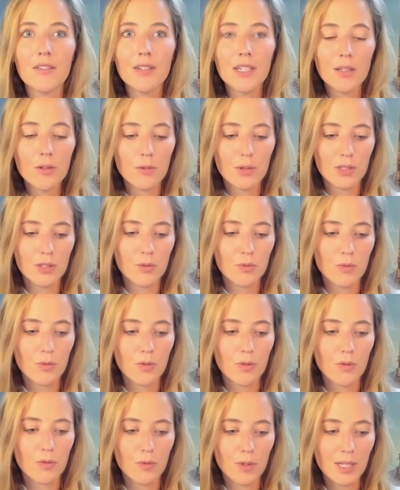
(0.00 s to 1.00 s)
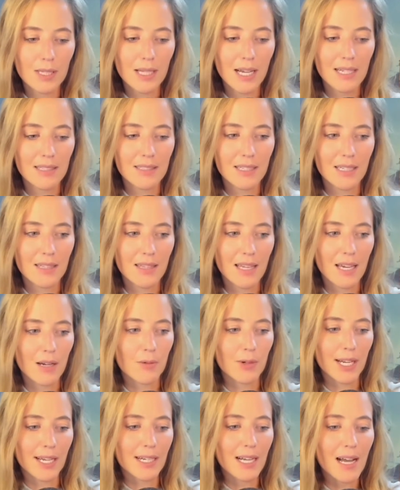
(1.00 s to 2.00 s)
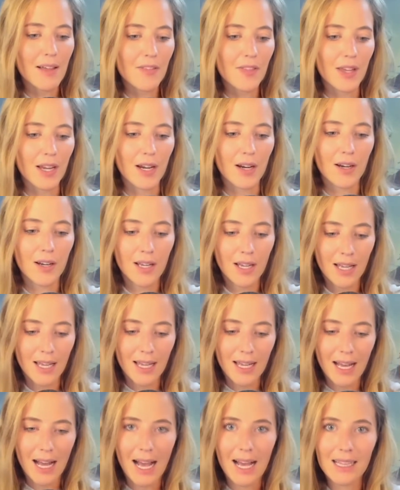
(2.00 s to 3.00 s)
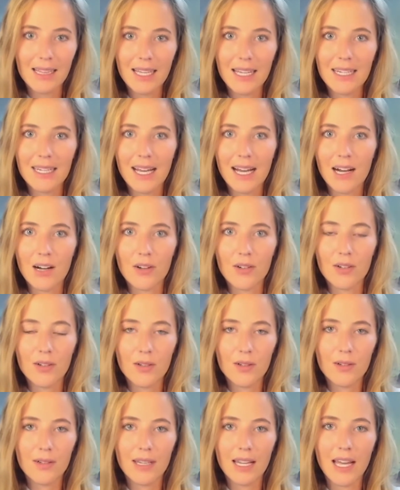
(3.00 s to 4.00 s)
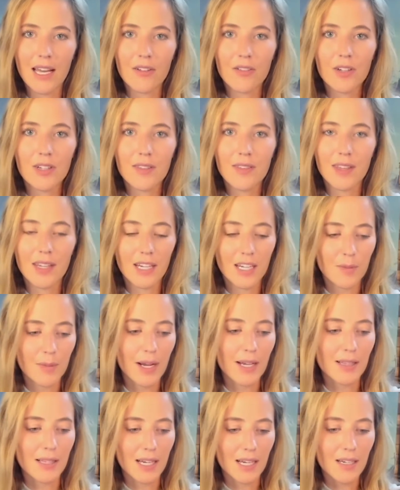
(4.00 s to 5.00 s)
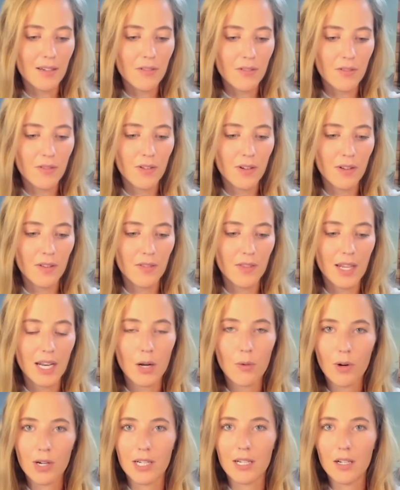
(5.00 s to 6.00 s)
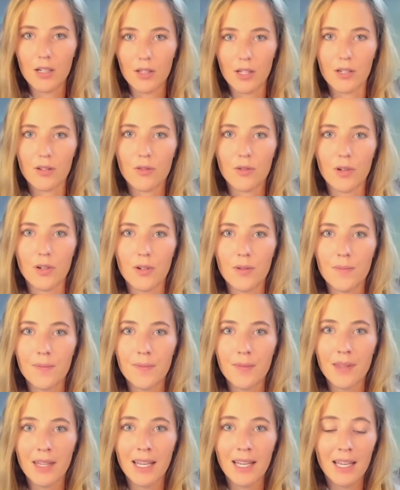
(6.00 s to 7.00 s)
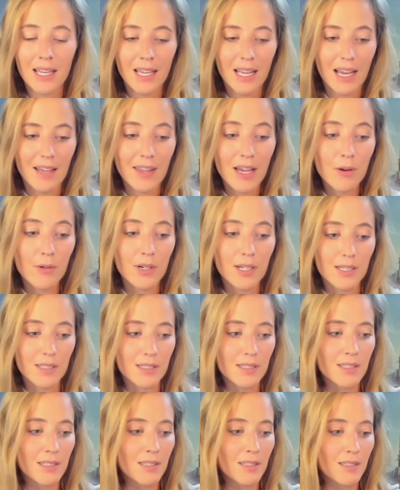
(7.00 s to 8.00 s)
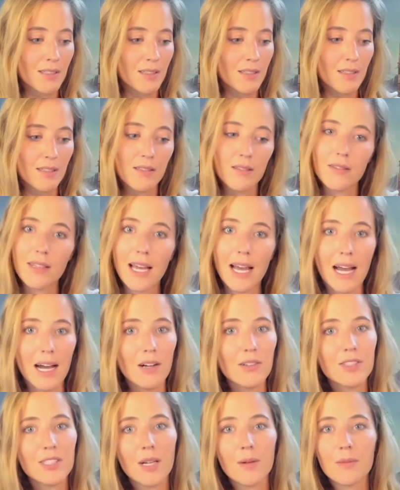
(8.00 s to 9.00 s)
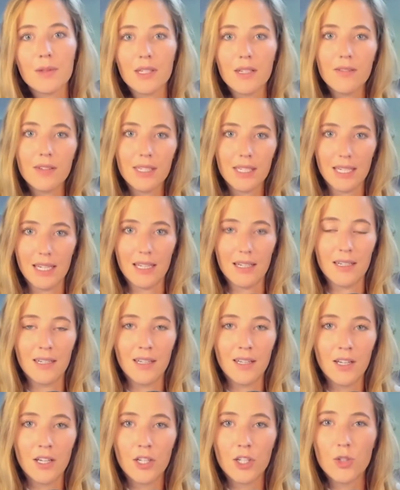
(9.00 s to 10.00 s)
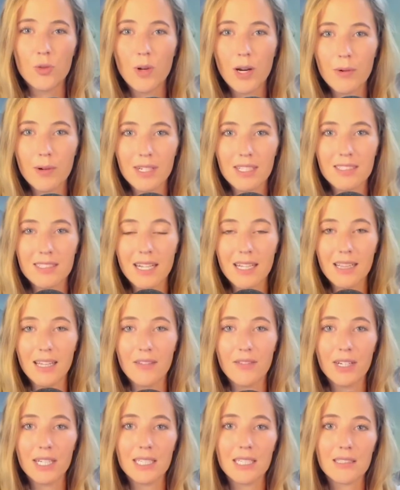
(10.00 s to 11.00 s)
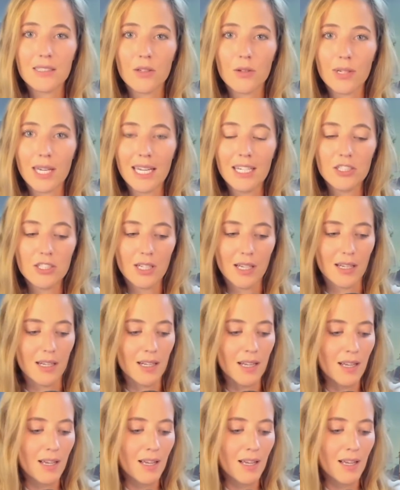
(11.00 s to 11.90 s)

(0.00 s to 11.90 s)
it, was realizing that when I got there, I laid out everything in my life that I wanted to look through. And that was the house I'm living in. Do I want to stay living in this location?